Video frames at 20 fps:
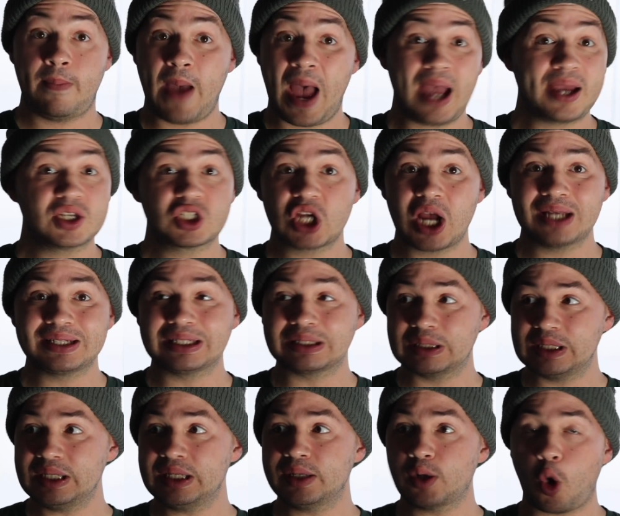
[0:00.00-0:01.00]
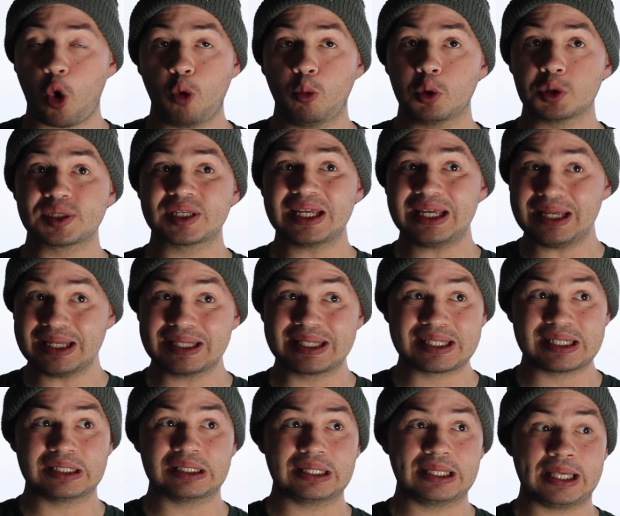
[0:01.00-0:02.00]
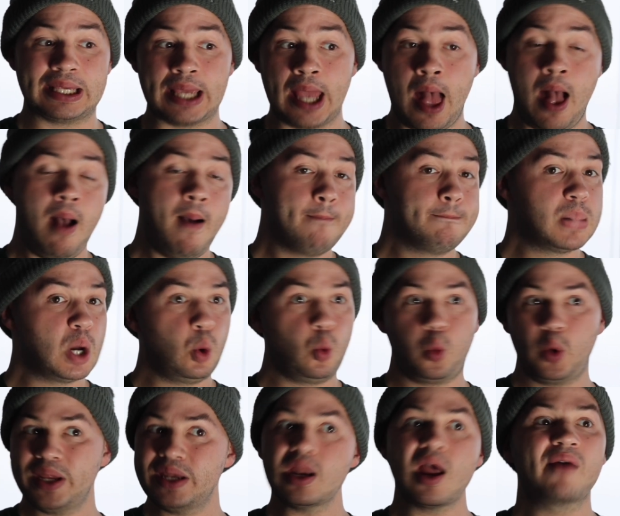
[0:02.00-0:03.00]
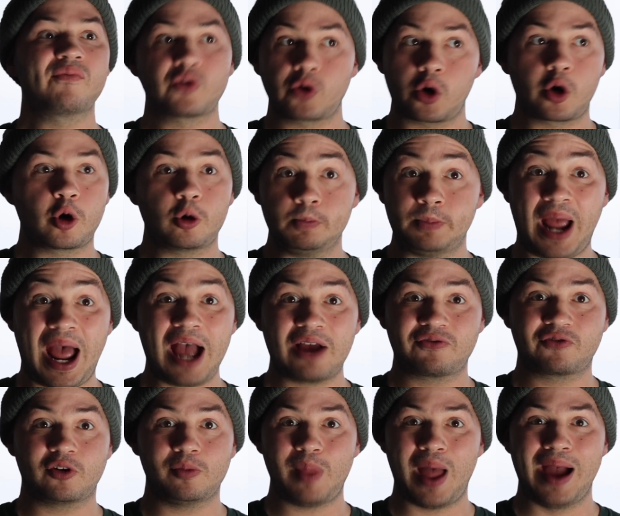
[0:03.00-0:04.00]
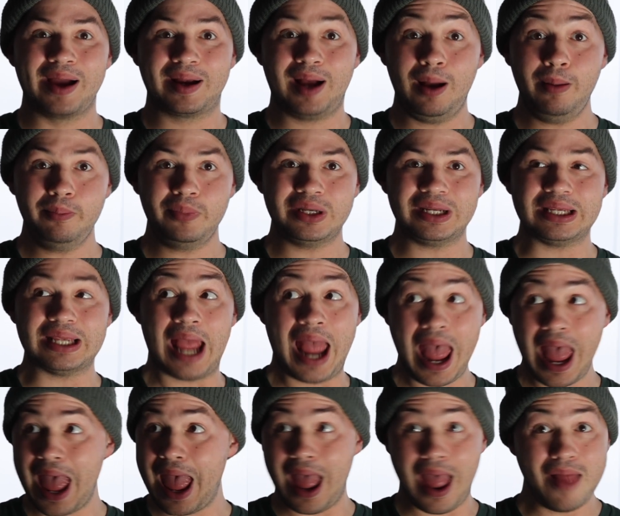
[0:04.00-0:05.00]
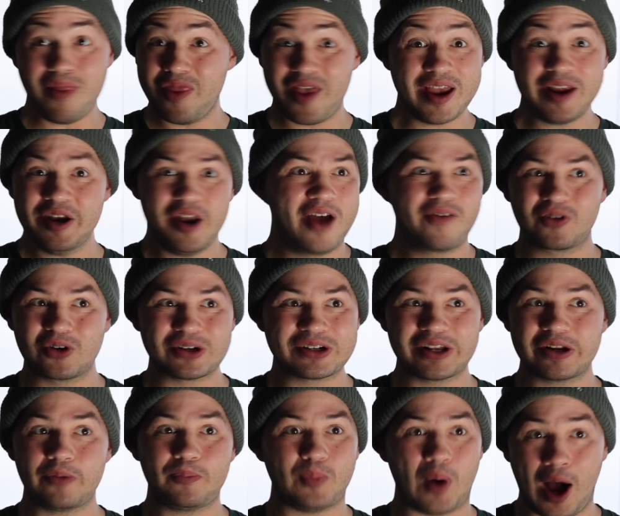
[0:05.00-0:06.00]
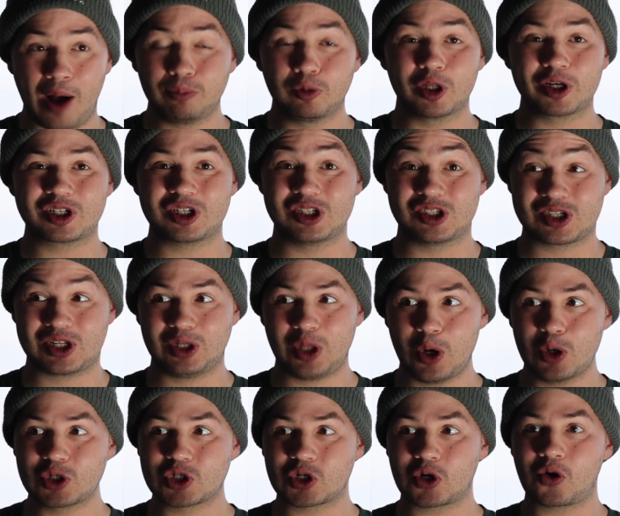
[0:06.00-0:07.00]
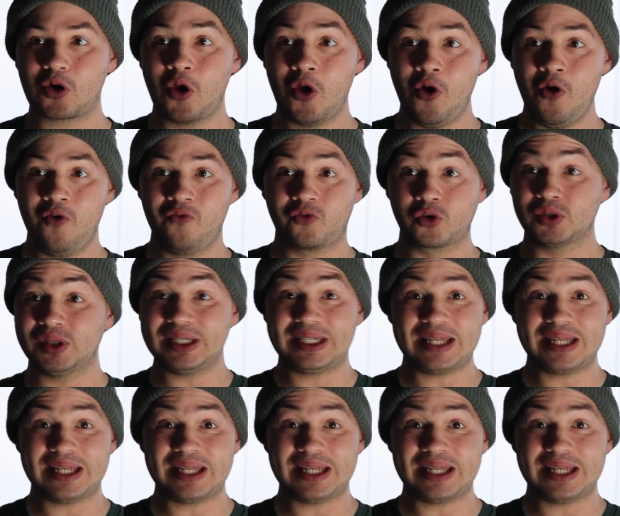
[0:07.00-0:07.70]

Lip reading: package got deleted almost instantly, but we never heard back from that company. And they never did a public disclosure for the